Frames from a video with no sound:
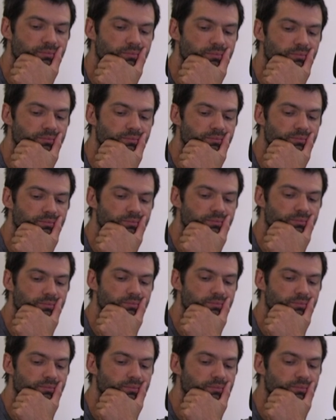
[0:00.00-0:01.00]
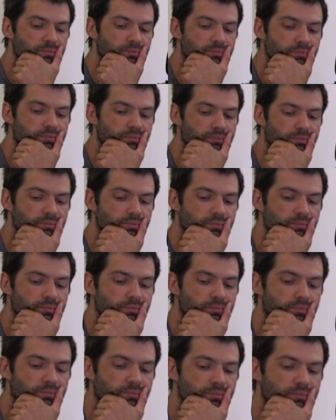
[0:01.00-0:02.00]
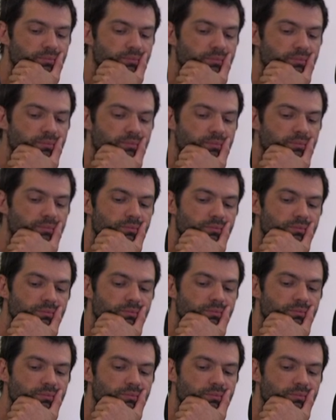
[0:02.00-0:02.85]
(not speaking)